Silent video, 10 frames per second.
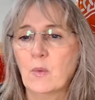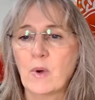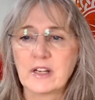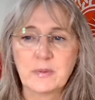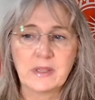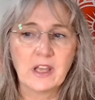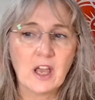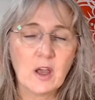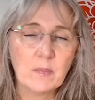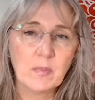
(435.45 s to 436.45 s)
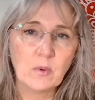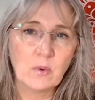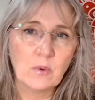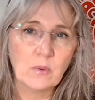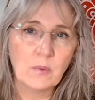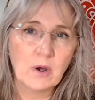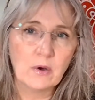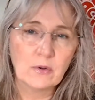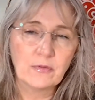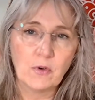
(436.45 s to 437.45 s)
Works with herbal
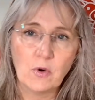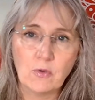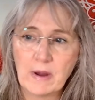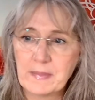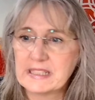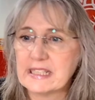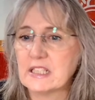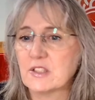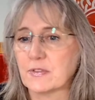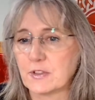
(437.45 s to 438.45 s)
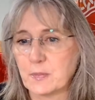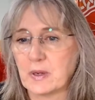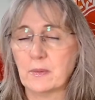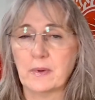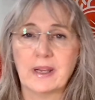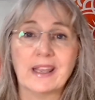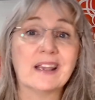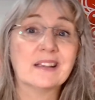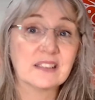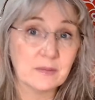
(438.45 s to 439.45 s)
world for remedies, for spell
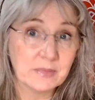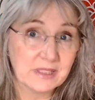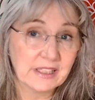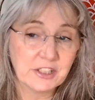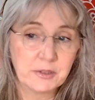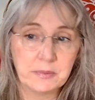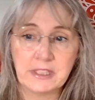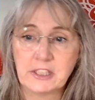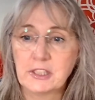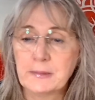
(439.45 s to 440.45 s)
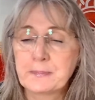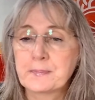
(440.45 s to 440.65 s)
working, same as a kitchen witch.